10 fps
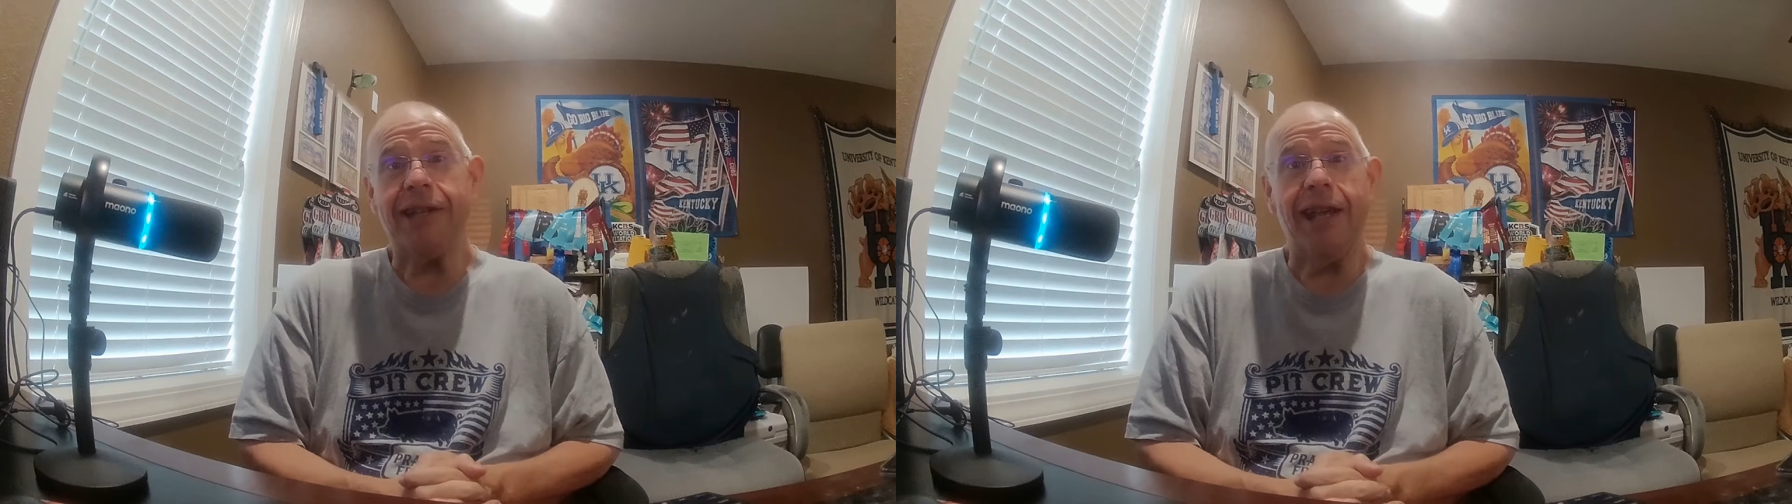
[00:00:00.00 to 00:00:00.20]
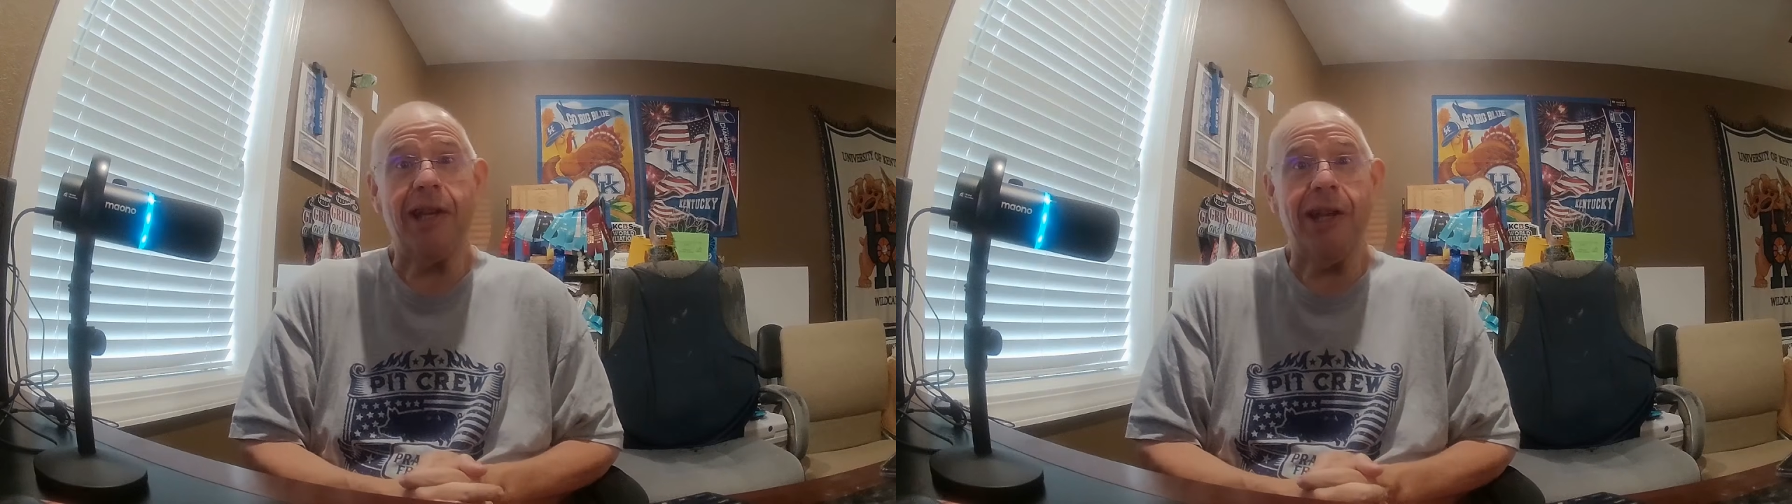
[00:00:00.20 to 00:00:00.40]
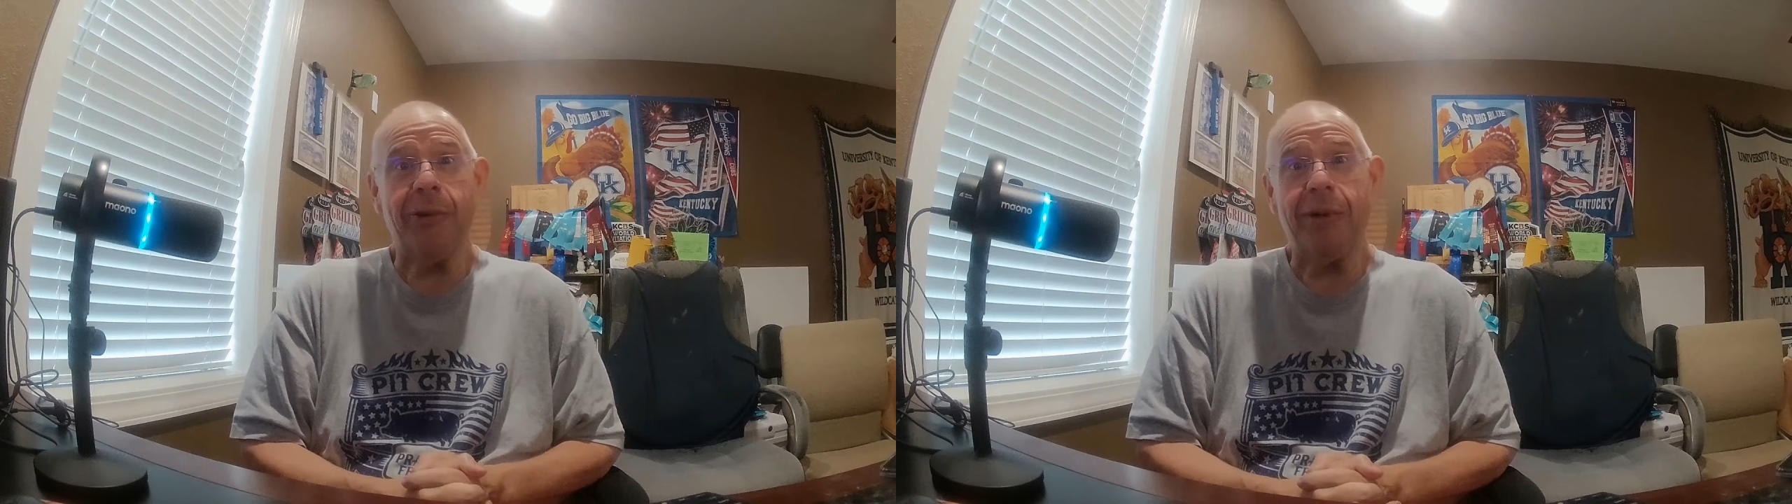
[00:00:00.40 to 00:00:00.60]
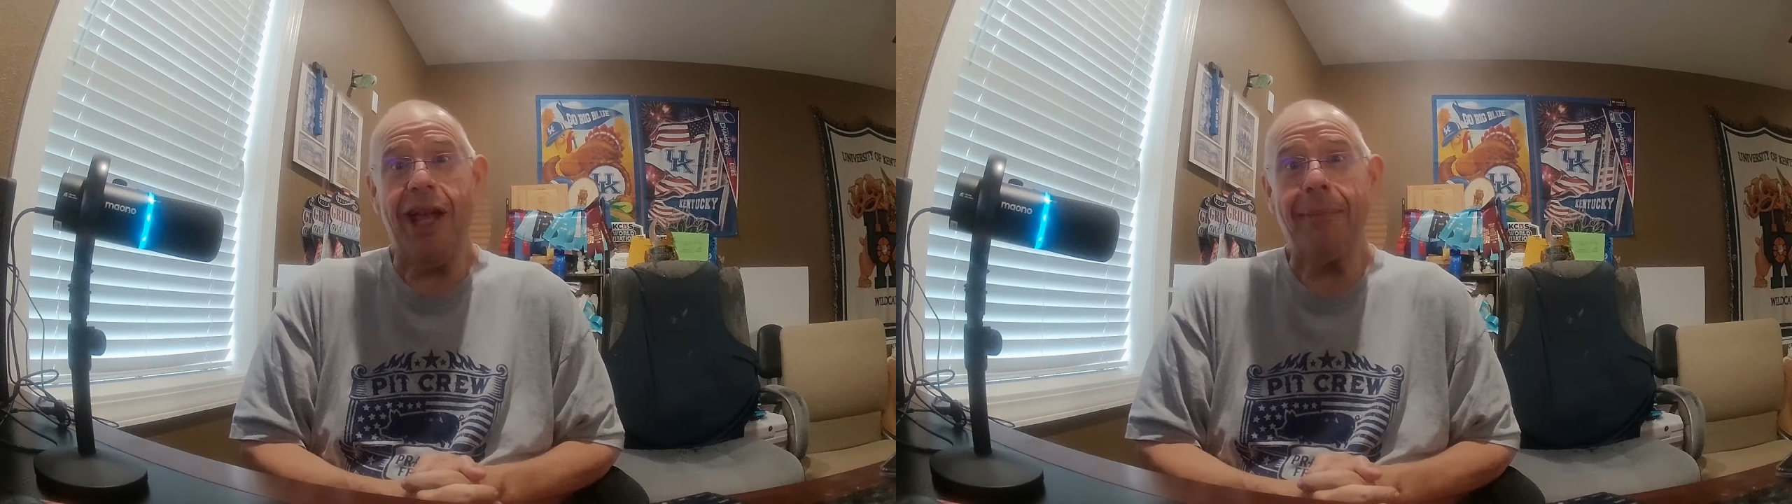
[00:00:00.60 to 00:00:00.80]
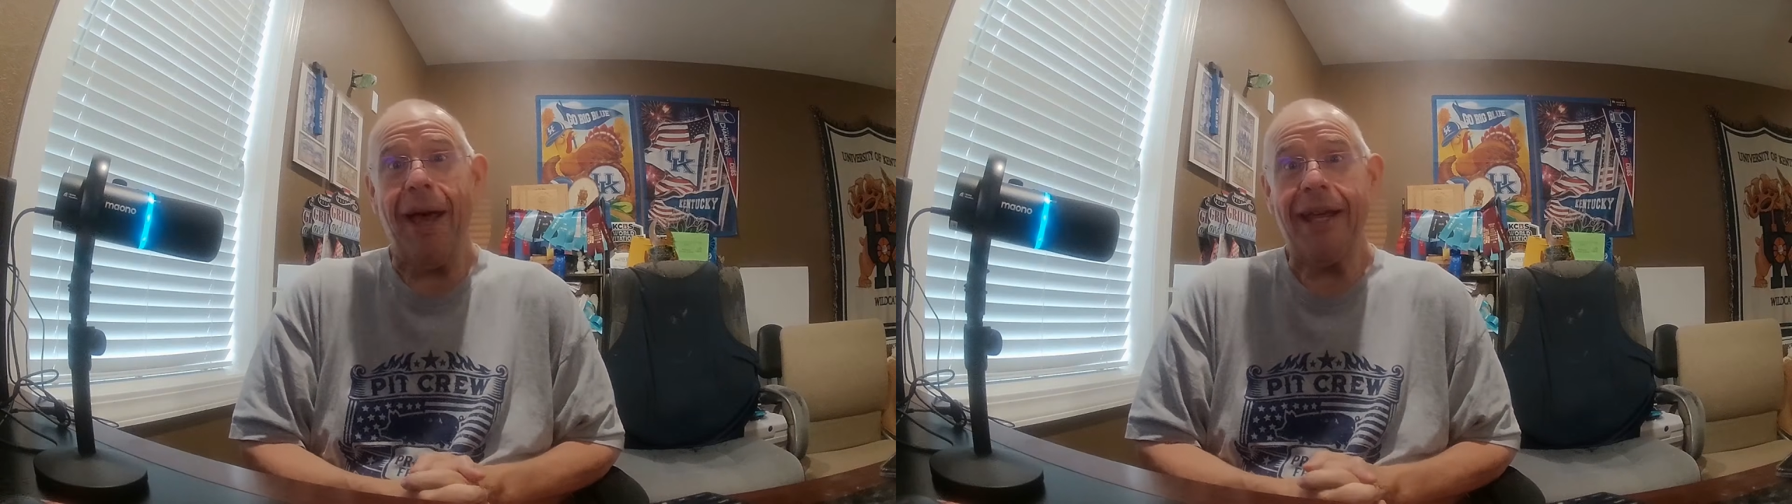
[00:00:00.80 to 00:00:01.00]
and they can
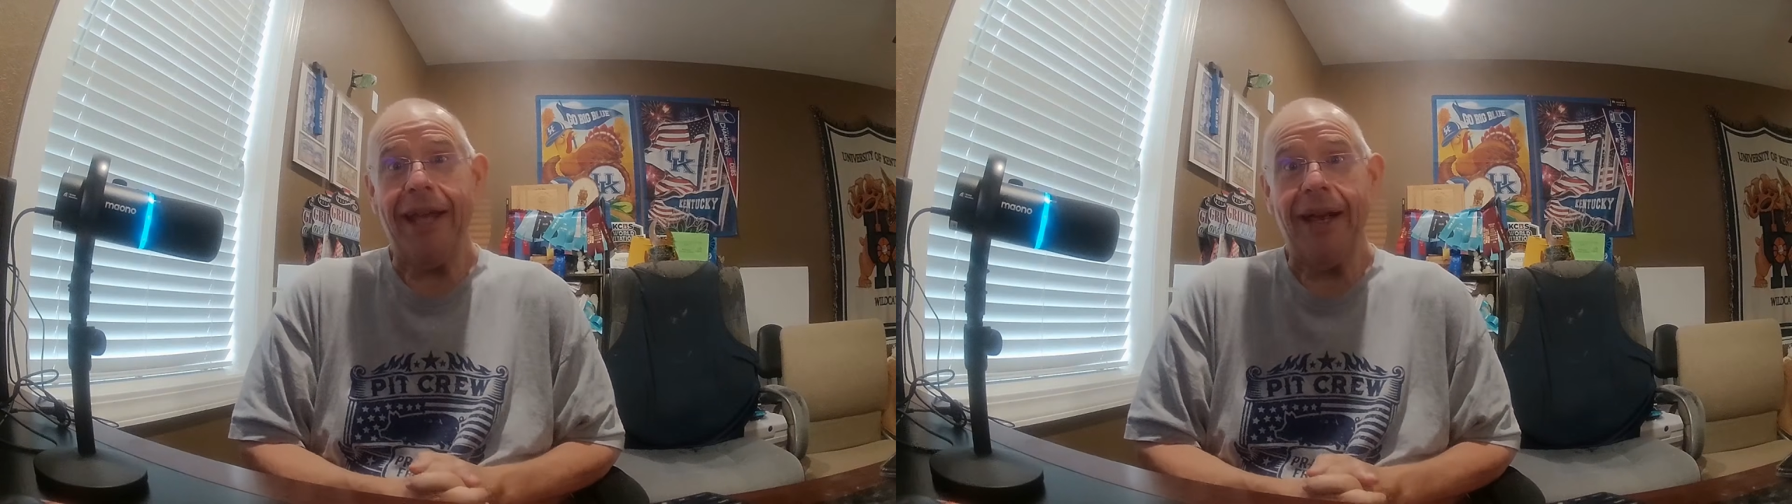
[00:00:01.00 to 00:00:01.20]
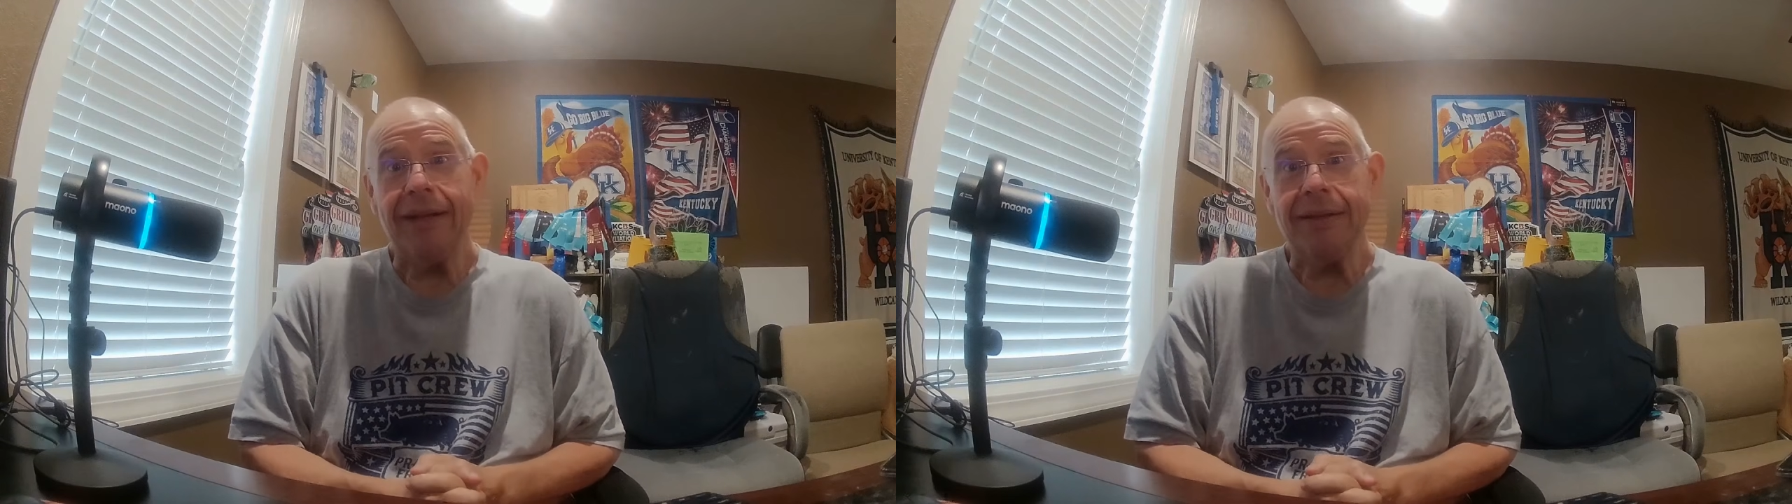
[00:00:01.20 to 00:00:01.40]
liquidate my account.